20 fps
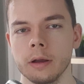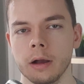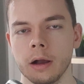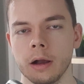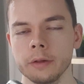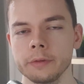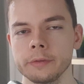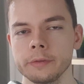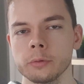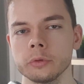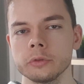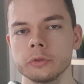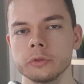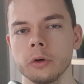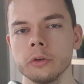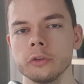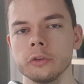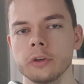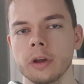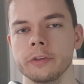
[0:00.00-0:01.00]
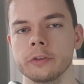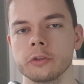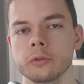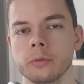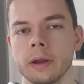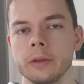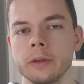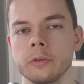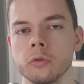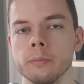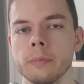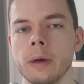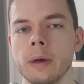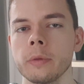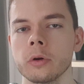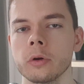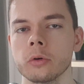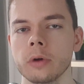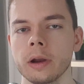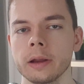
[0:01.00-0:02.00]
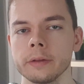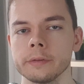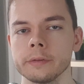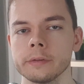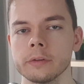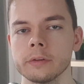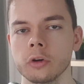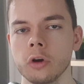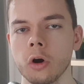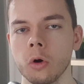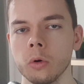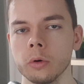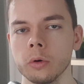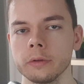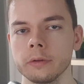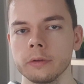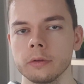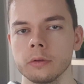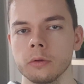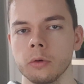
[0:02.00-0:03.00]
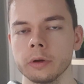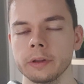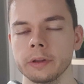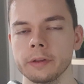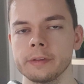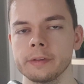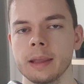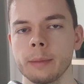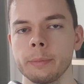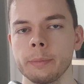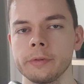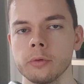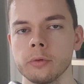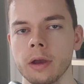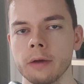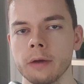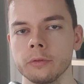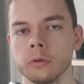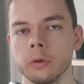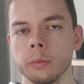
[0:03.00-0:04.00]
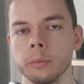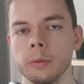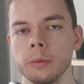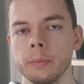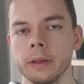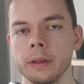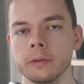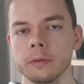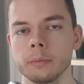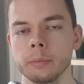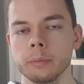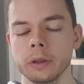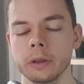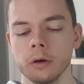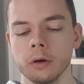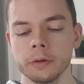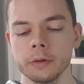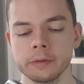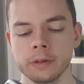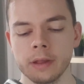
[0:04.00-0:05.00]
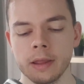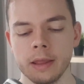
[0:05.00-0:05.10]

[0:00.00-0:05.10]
Also, don't just try to memorize the code or the steps you have to implement because